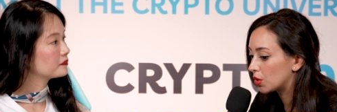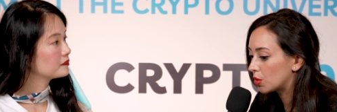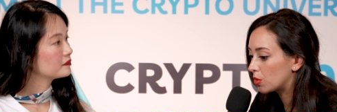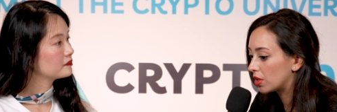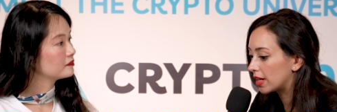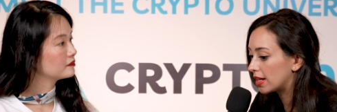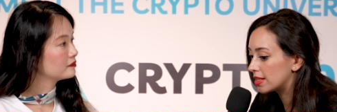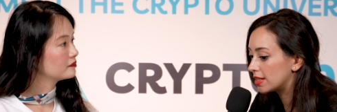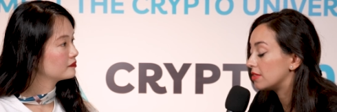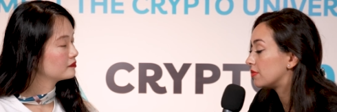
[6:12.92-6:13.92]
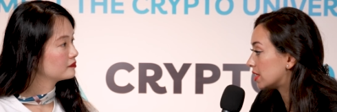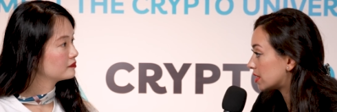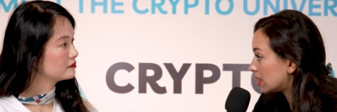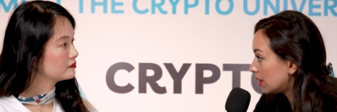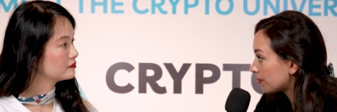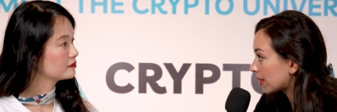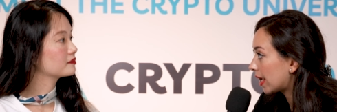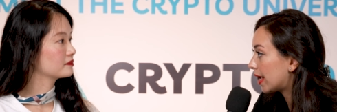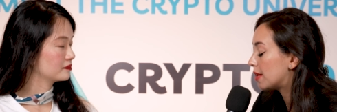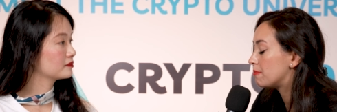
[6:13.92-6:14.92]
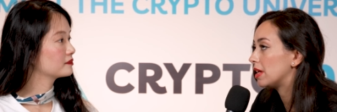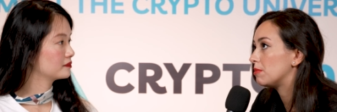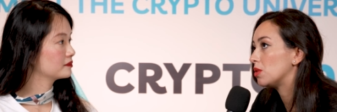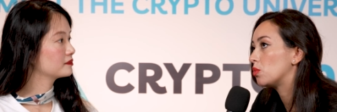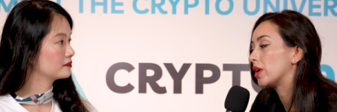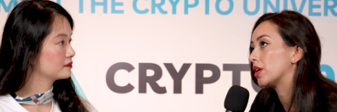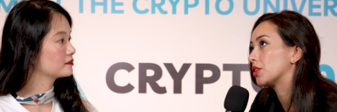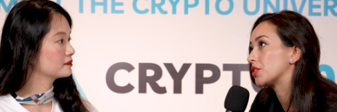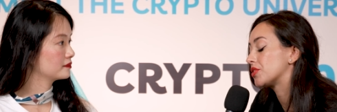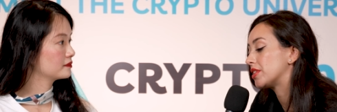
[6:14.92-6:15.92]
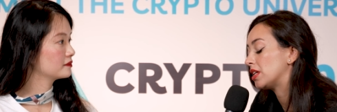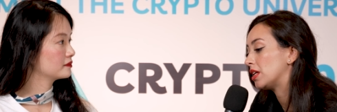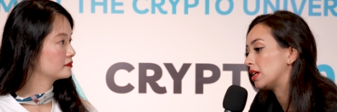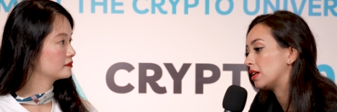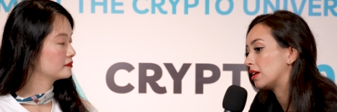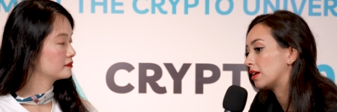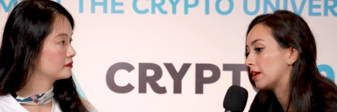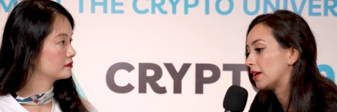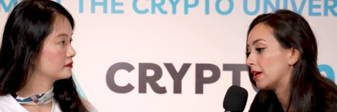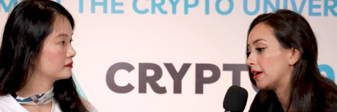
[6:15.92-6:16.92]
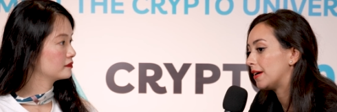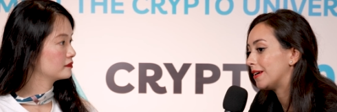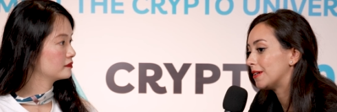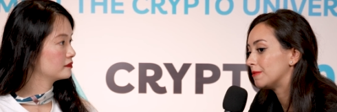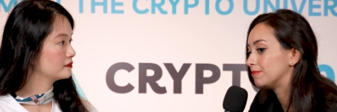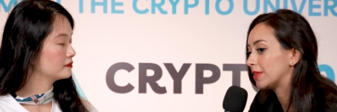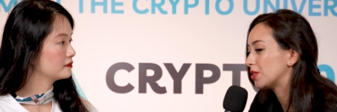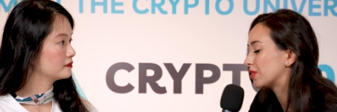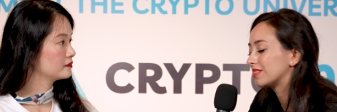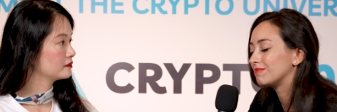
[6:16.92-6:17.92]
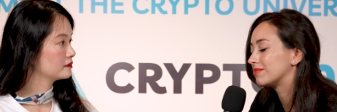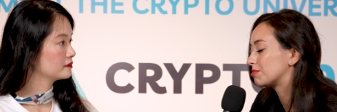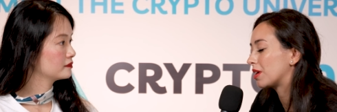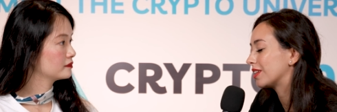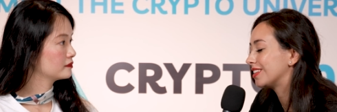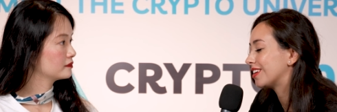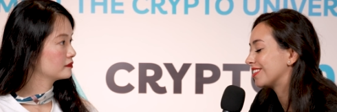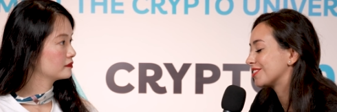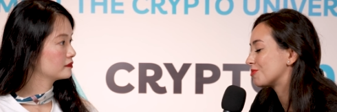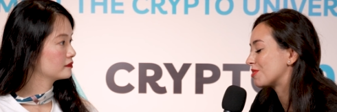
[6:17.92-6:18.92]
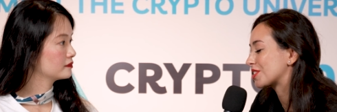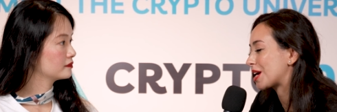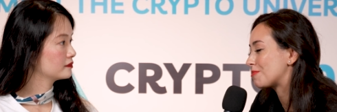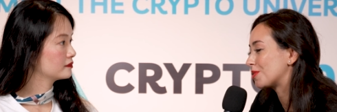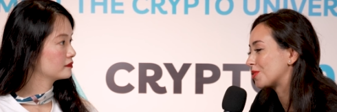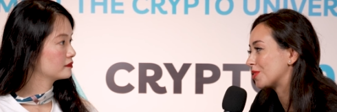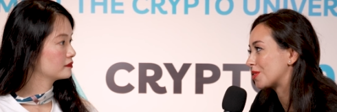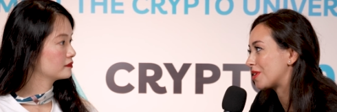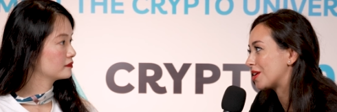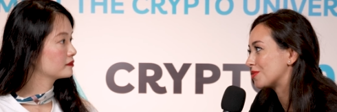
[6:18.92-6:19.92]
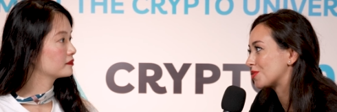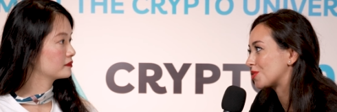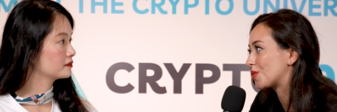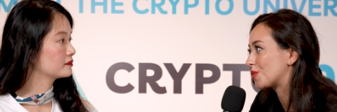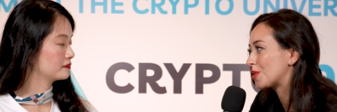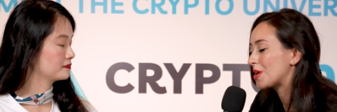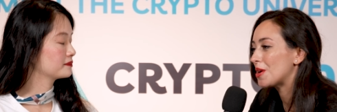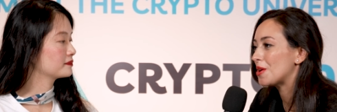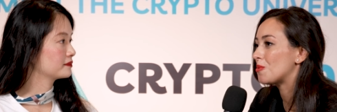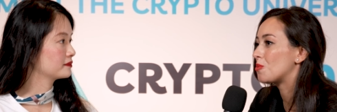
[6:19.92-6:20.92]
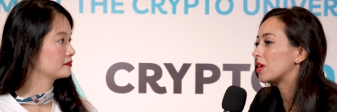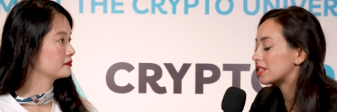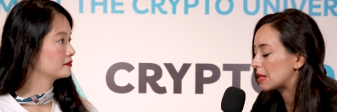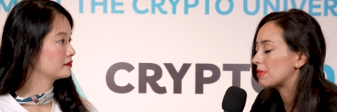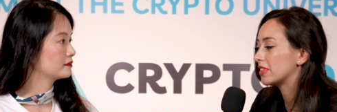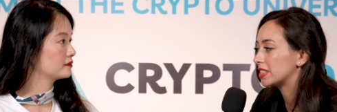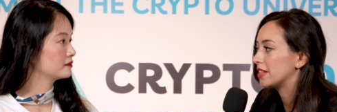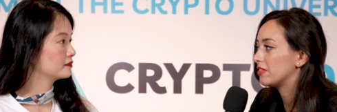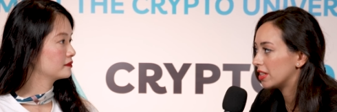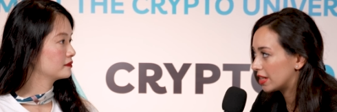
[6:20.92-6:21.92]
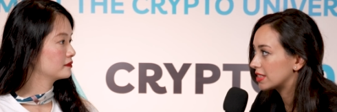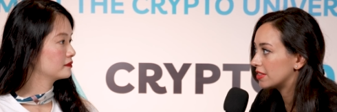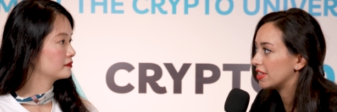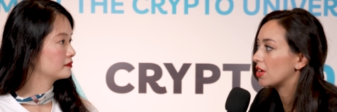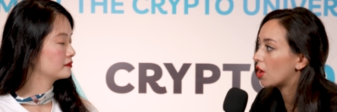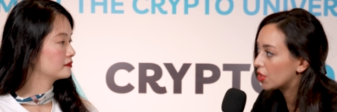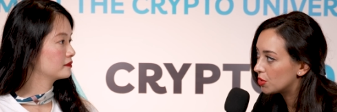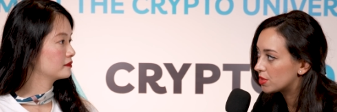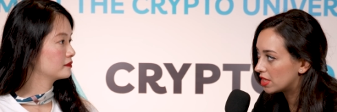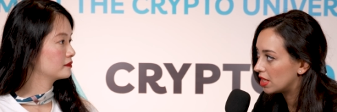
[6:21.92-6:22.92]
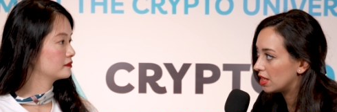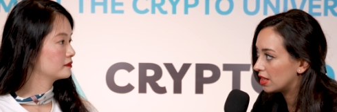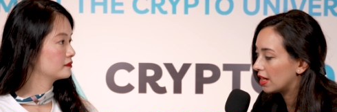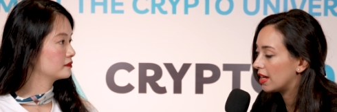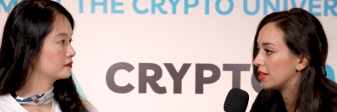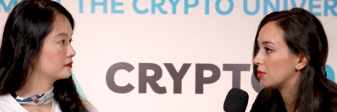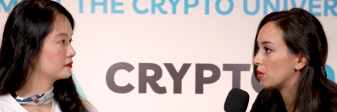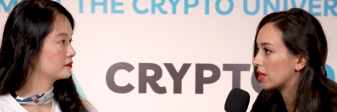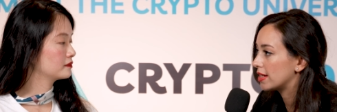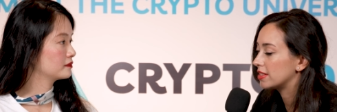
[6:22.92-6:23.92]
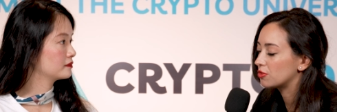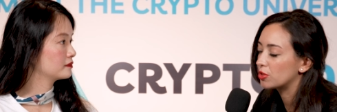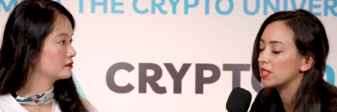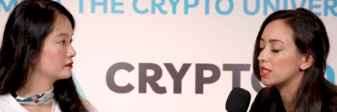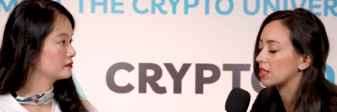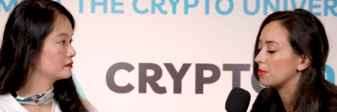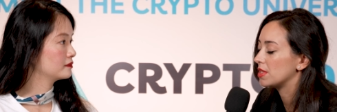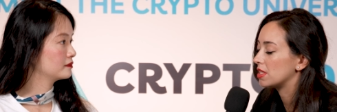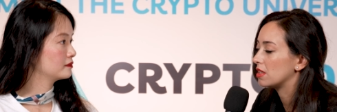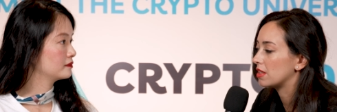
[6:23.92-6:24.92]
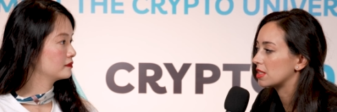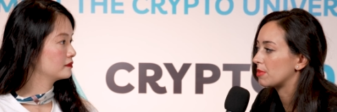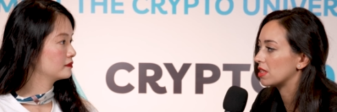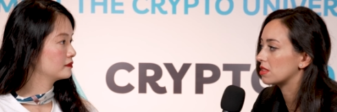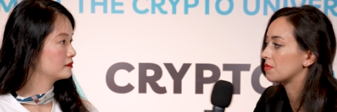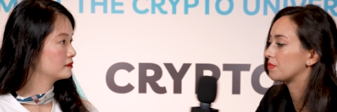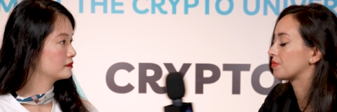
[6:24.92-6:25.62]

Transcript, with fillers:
Speaker 1: your work at, in V C and maybe where you're seeing, um, I know it's probably not too much capital going around, so what type of activity, activity are you seeing and what kinds of trends can we see in that space?